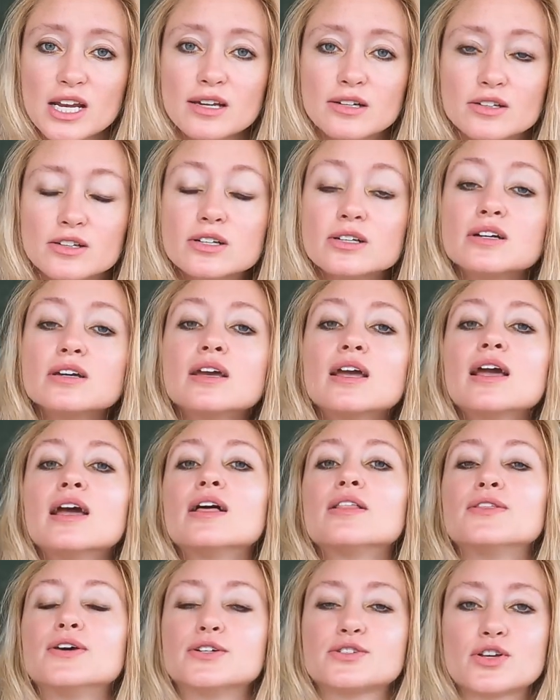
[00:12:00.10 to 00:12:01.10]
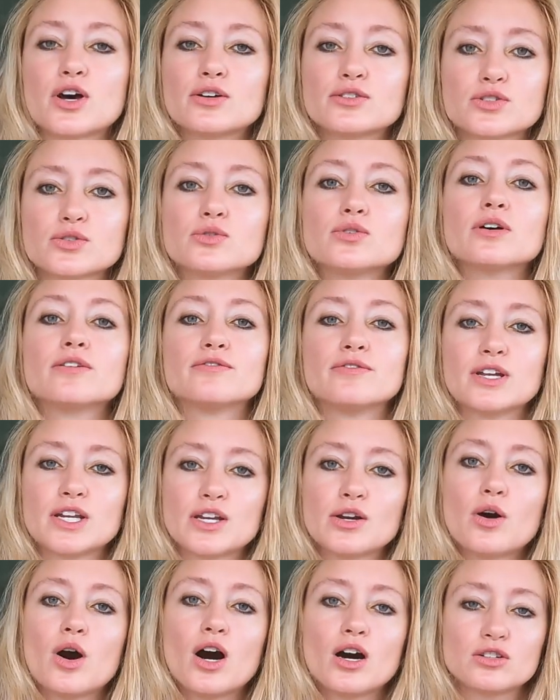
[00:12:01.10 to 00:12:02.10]
channel. There's also a
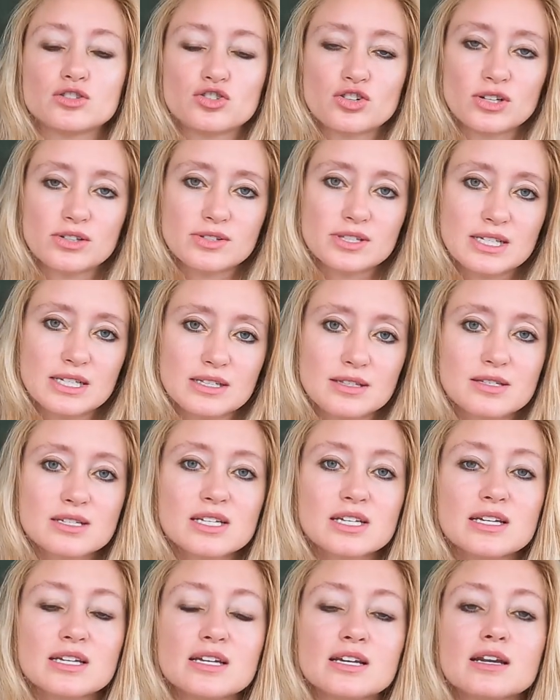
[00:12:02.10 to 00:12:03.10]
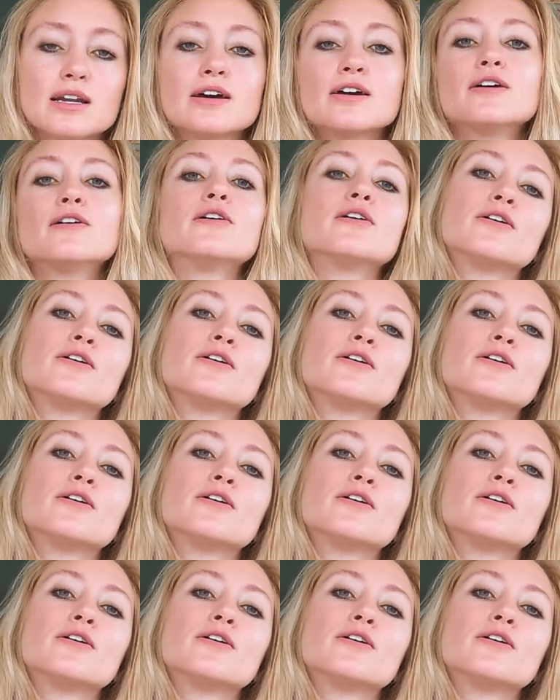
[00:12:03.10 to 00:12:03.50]
video on Trail 16